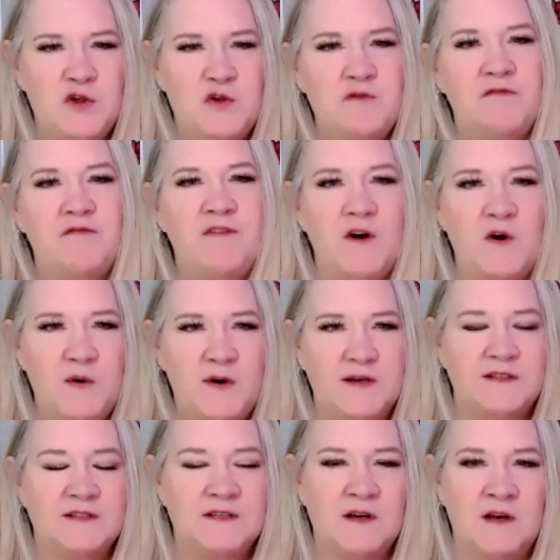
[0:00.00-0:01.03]
you
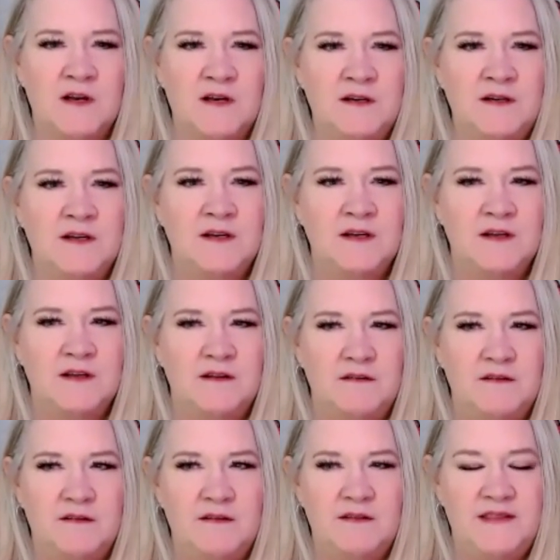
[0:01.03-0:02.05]
focus on
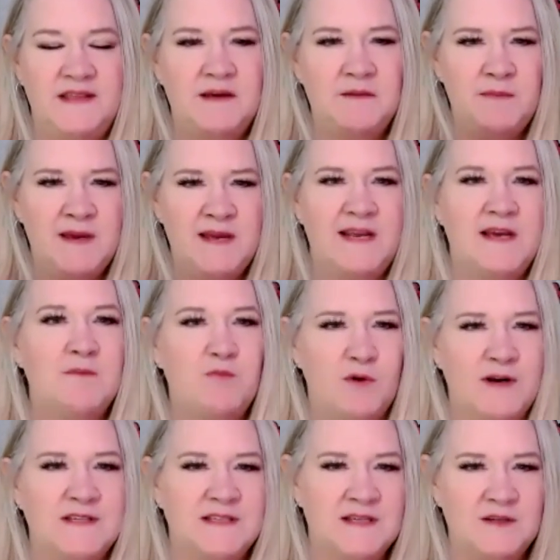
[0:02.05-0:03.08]
the immediate
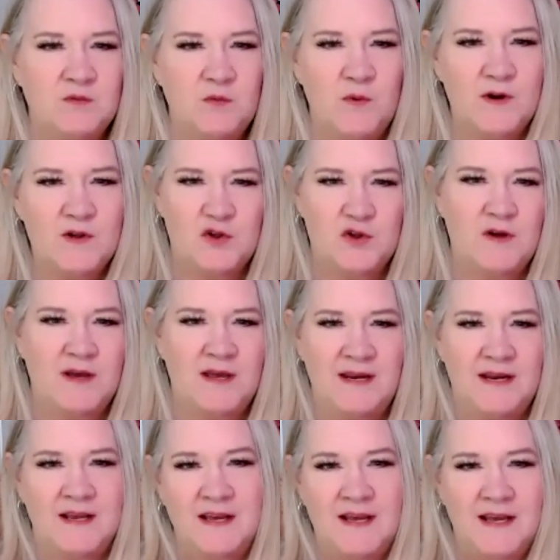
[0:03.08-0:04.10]
present, what you
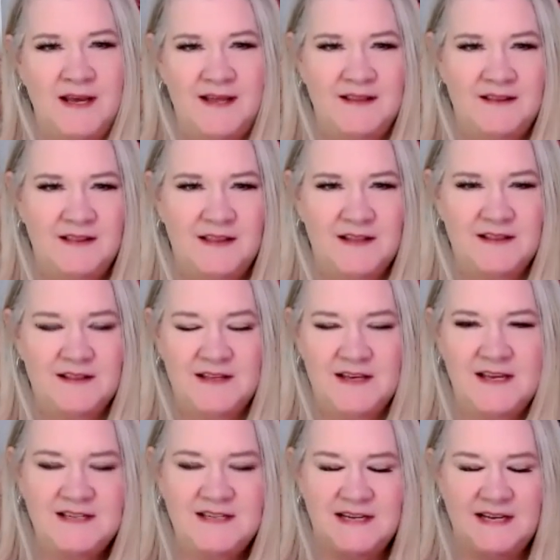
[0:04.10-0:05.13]
and that
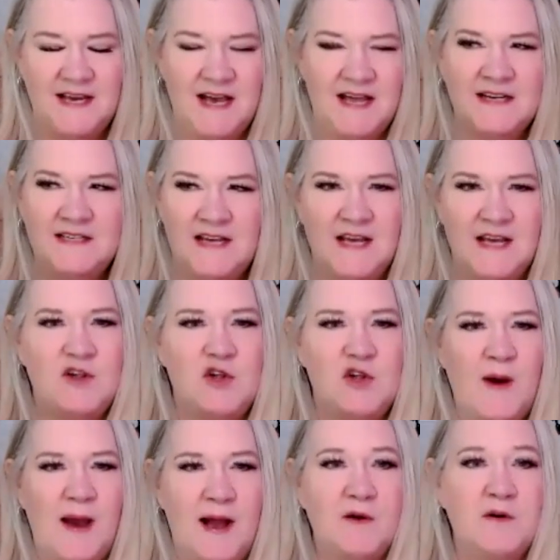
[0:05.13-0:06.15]
it kind of takes
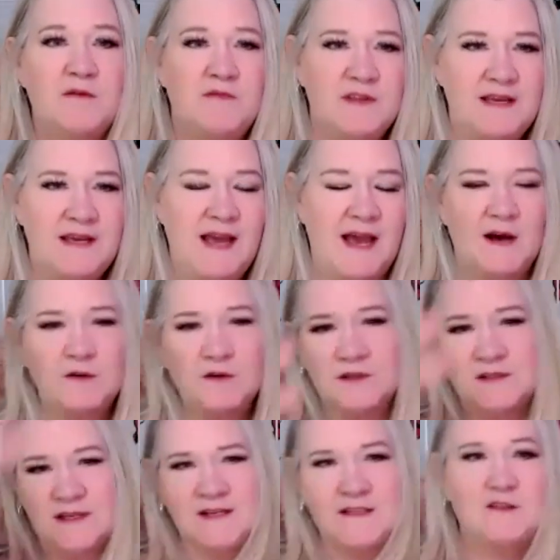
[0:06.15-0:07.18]
you out of the
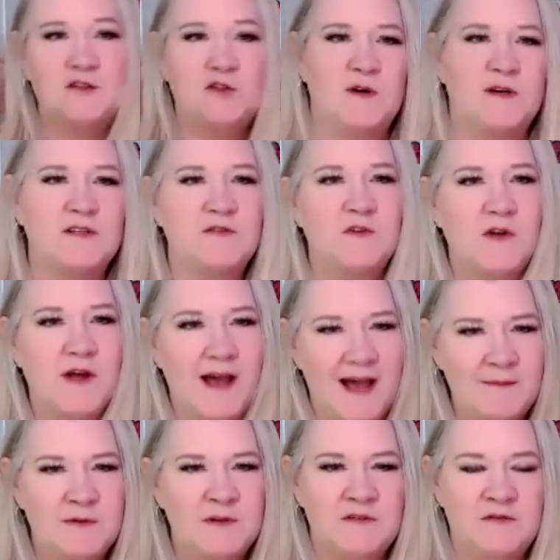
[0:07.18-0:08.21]
outside stressful
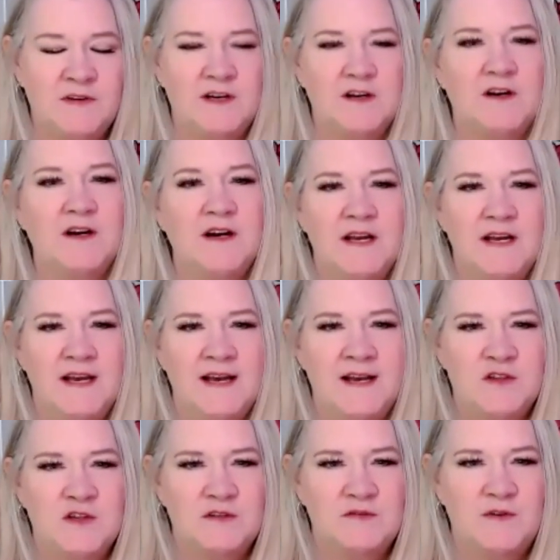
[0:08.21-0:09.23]
atmosphere
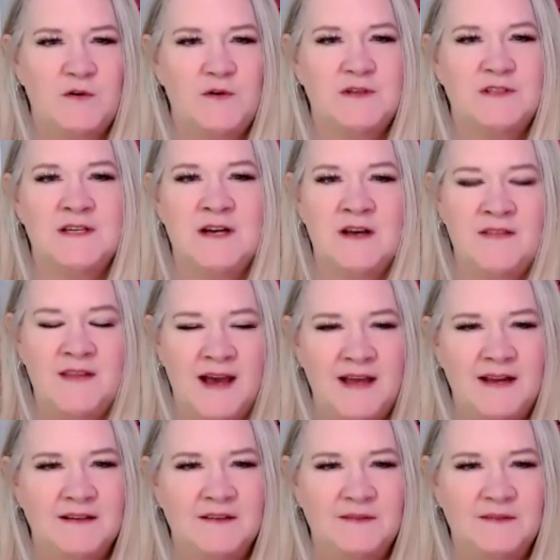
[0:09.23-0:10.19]
and just focusing on that.